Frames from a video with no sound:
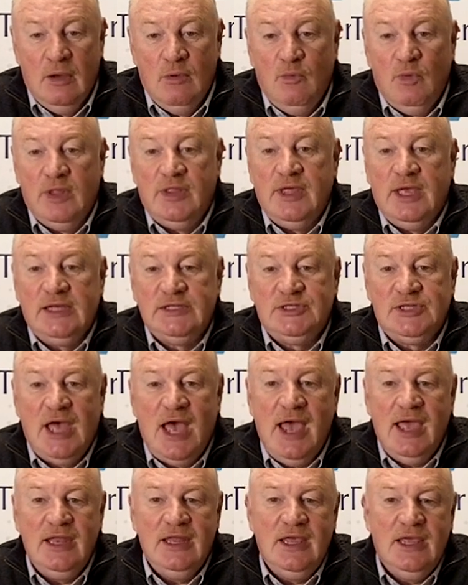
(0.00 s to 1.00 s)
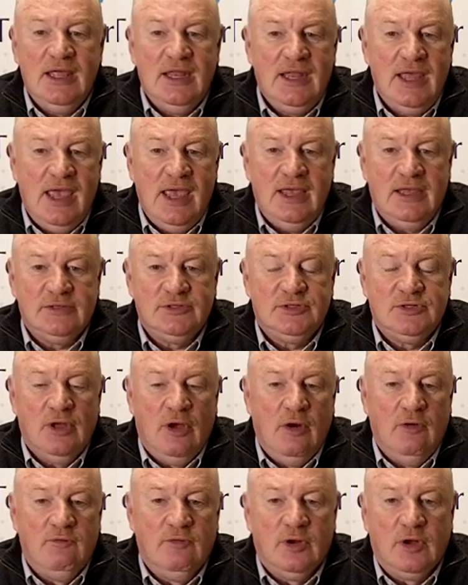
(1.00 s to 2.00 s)
with anxiety and angst
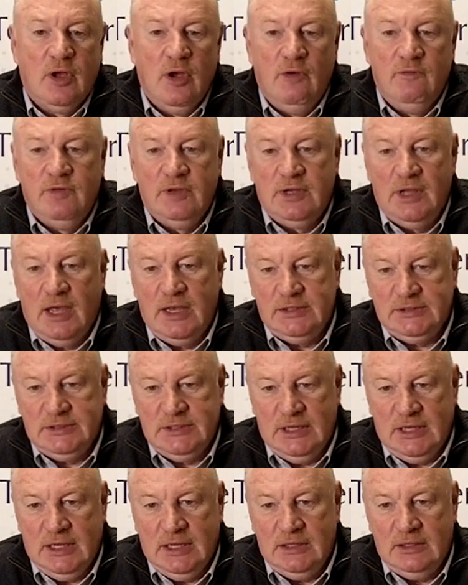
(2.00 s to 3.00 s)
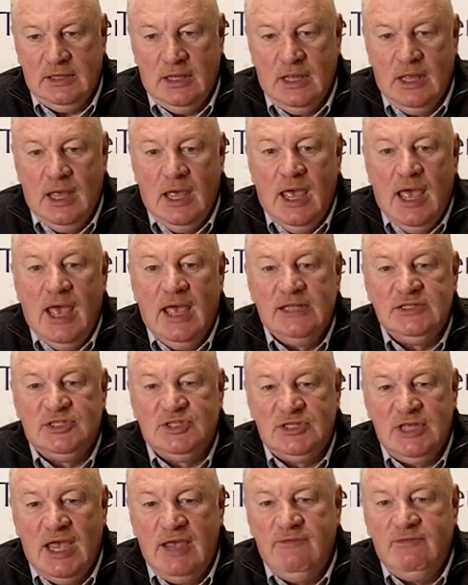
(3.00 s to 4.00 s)
over COVID-19 and
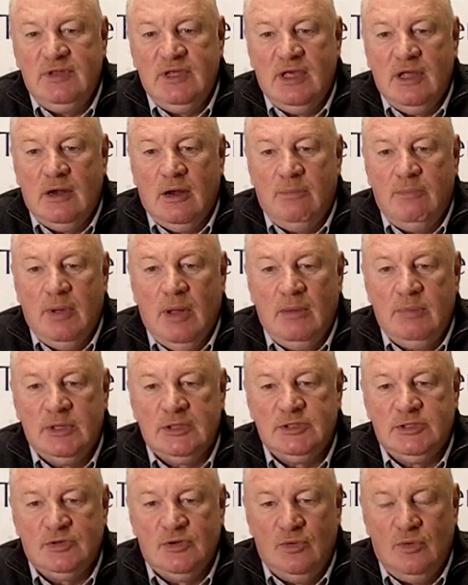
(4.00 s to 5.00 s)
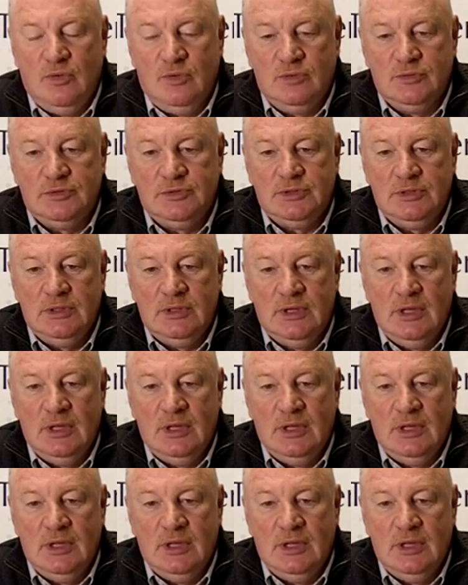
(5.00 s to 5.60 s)
safety in our public schools.